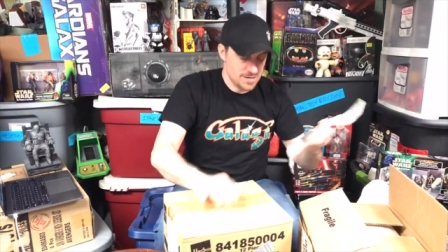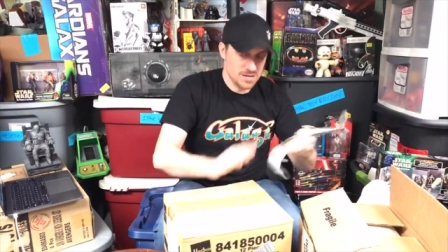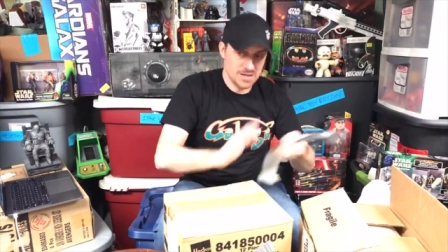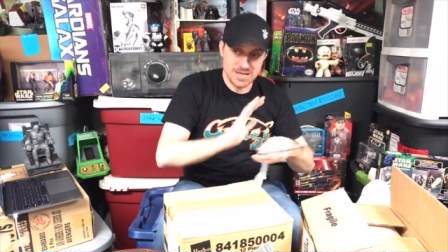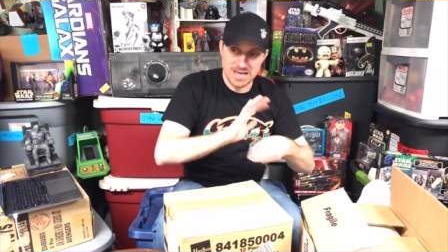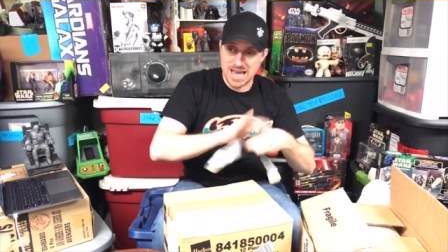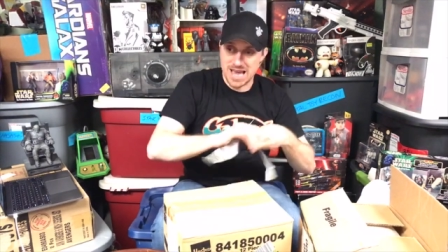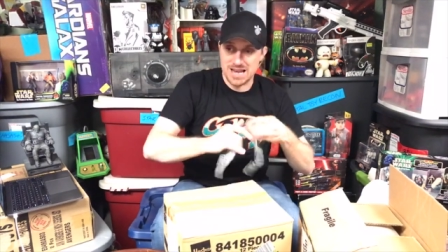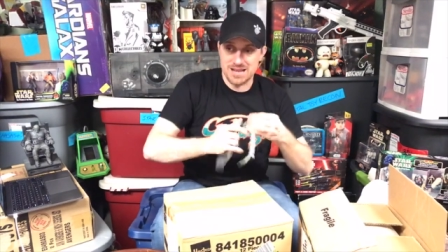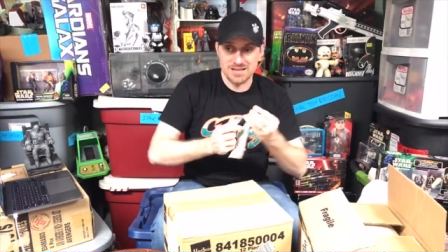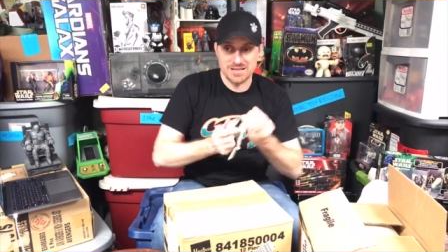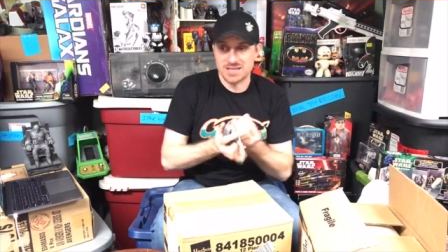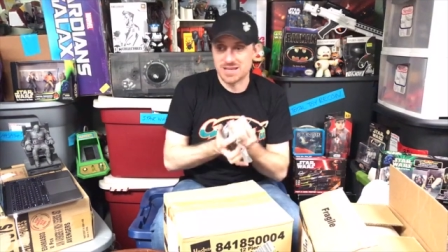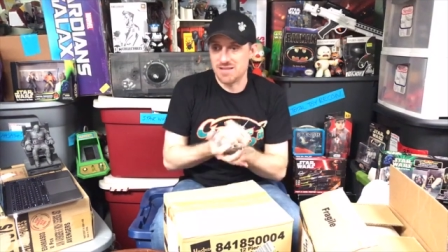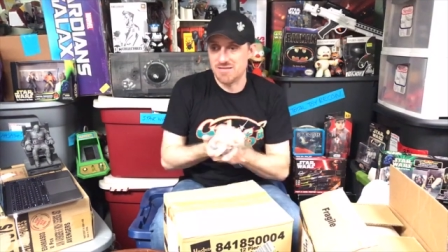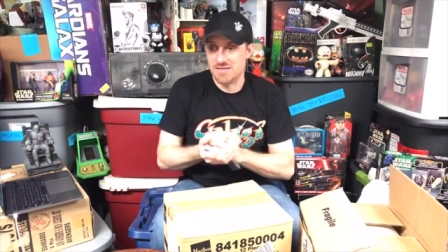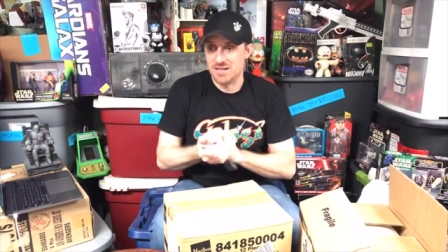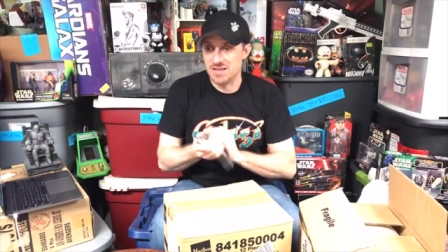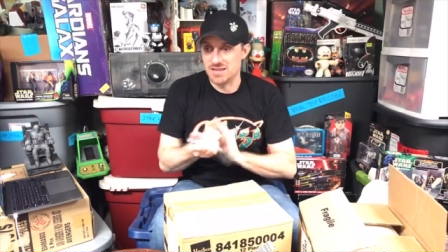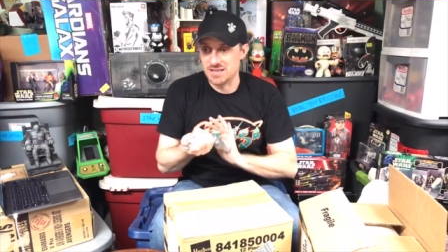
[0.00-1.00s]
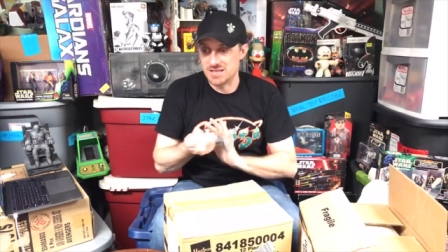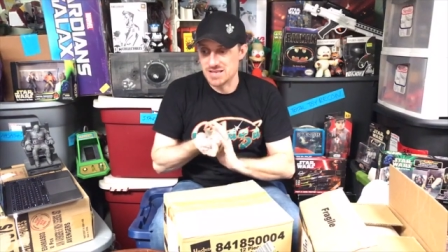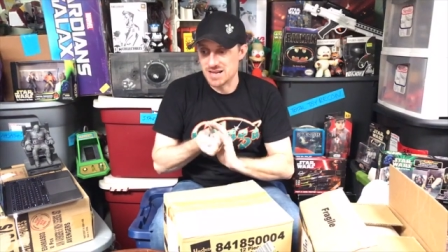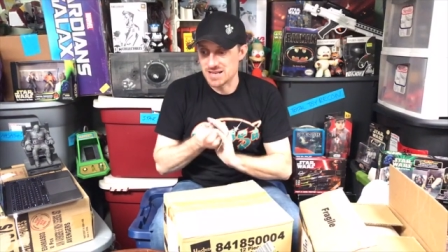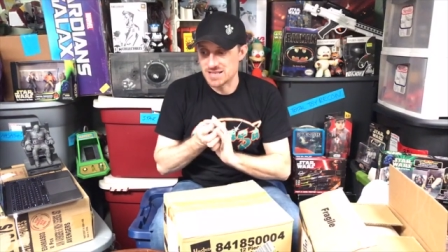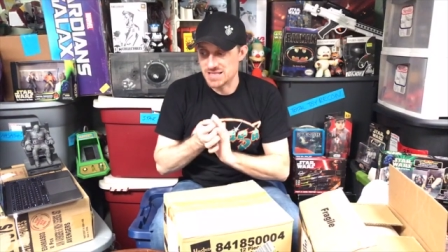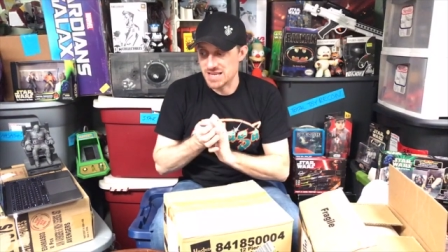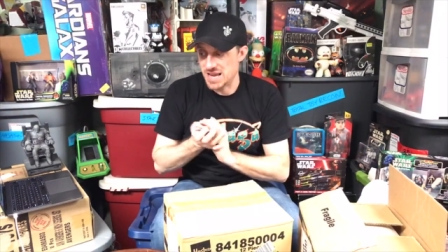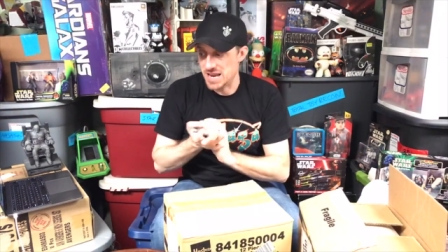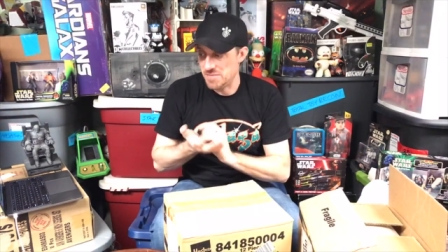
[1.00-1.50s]
Again, let's get rid of the
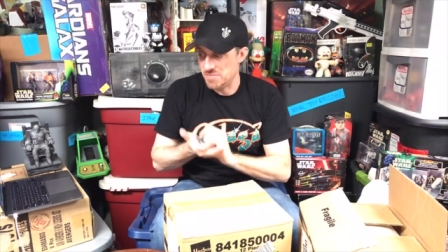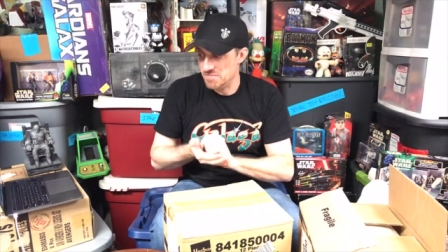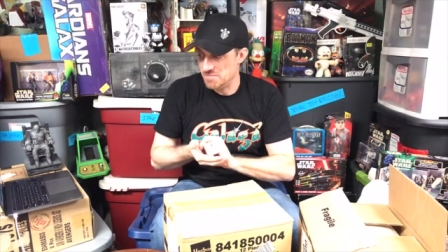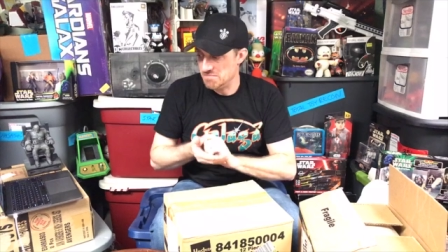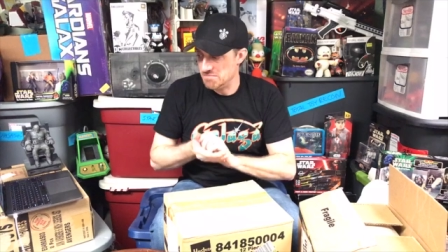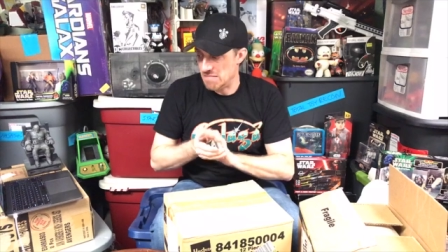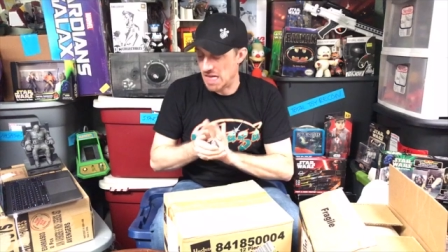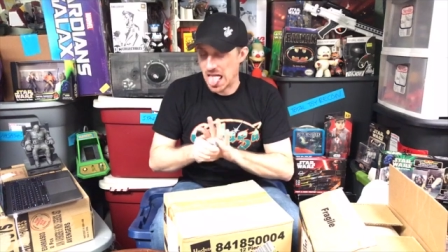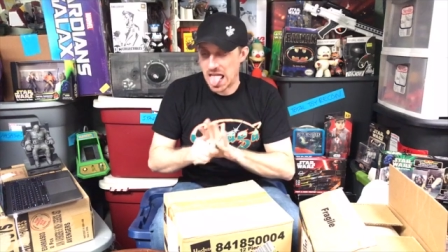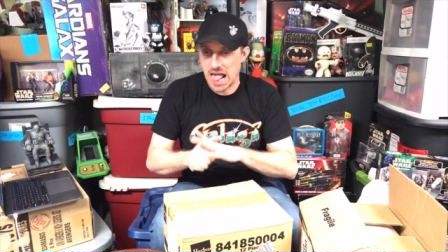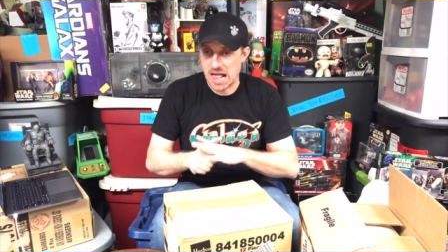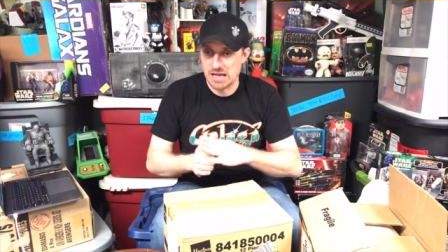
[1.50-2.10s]
duct tape. Ugh.